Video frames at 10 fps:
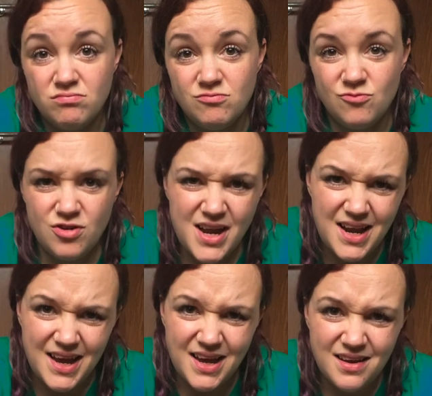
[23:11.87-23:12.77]

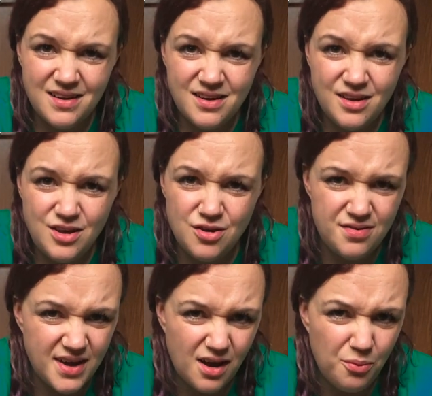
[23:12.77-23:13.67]
Really? You
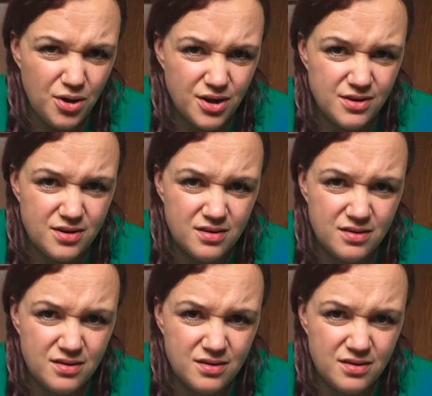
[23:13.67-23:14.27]
think I would?